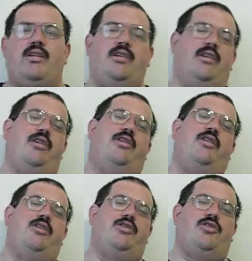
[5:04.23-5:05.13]
Kid,
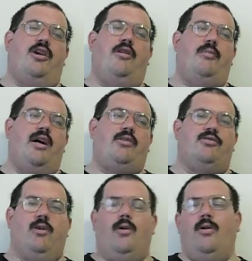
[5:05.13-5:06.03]
Shawn Michaels.
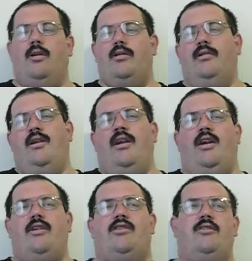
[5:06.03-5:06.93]
Or
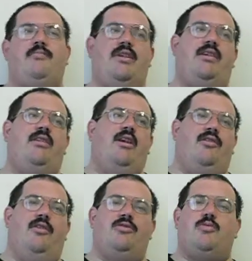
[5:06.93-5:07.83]
it could be
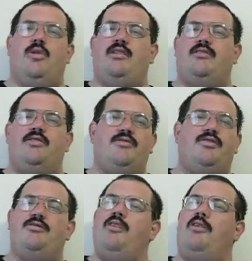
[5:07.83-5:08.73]
those relatives
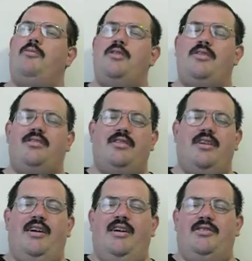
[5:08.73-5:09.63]
you don't want to
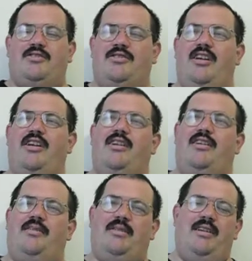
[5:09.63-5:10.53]
see
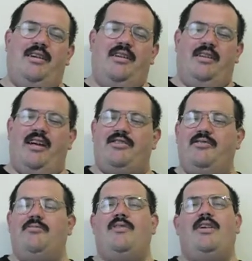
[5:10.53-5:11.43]
that you
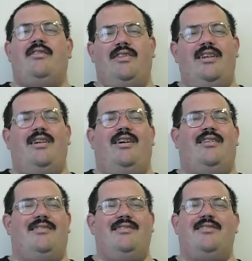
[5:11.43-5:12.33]
rarely
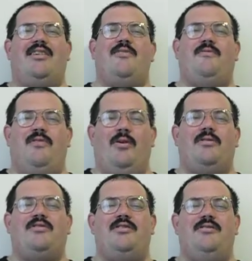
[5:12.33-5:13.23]
are looking
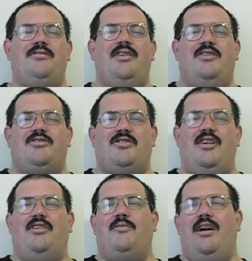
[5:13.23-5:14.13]
forward to
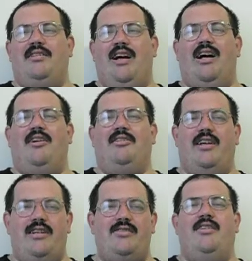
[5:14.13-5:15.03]
seeing around the
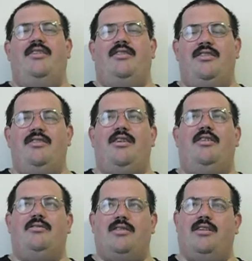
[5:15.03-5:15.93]
holidays. You
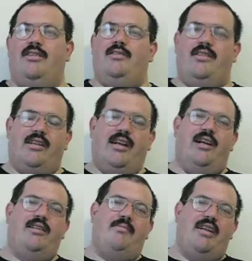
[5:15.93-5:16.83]
know, the
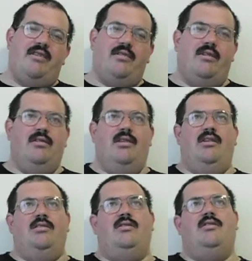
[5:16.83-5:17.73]
kind that make you go,
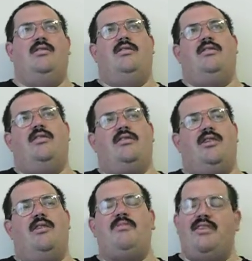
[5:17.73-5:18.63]
oh, they're
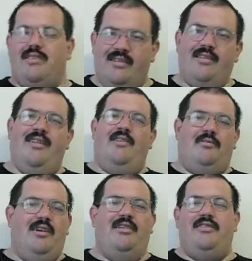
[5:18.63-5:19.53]
coming.
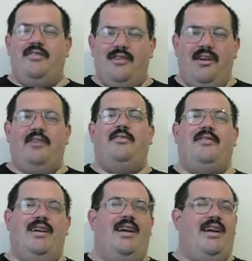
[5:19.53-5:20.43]
Well, you know,
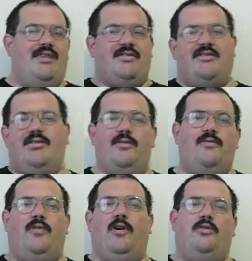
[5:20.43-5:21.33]
it's
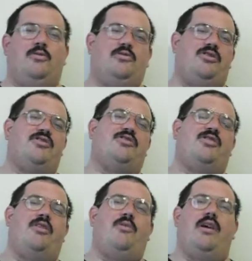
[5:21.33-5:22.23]
twofold. We'll just
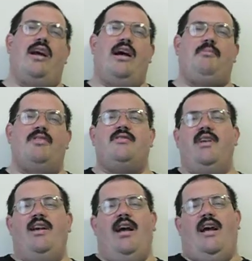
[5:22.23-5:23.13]
see what happens
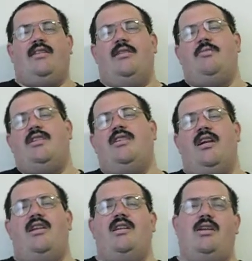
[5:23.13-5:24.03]
at the
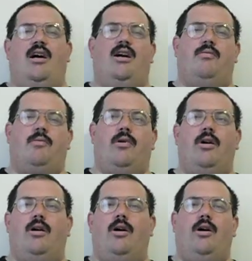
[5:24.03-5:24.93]
beginning of Raw.
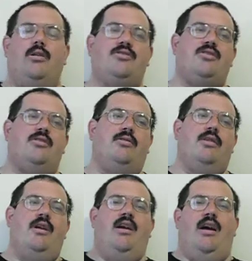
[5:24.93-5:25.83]
Also,
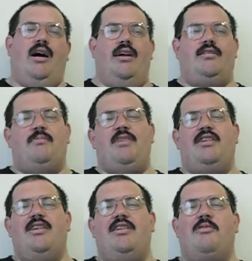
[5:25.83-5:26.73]
at the
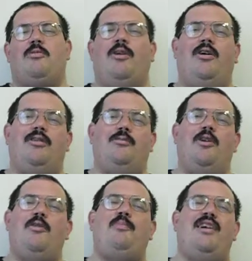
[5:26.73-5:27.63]
beginning of Raw
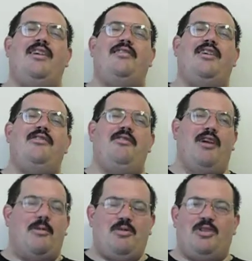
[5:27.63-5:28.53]
will be the
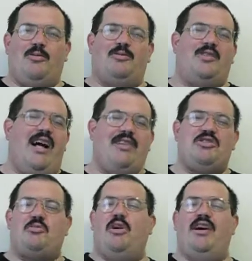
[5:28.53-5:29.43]
nuptials. That's
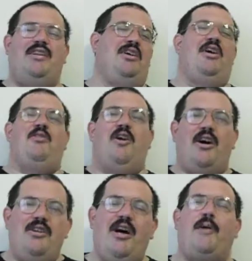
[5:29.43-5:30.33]
right, the
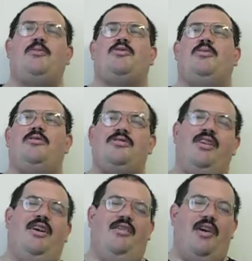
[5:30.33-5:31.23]
nuptials,
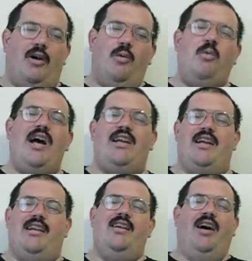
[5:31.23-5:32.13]
the
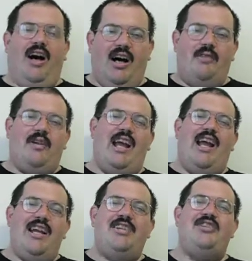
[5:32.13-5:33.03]
wedding of
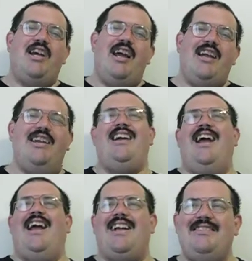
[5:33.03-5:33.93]
AJ
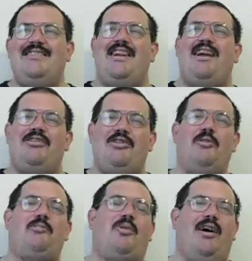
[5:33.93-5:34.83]
and Daniel
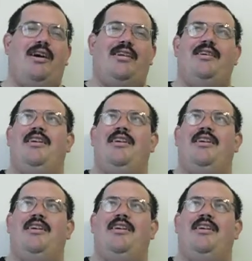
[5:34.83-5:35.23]
Bryan.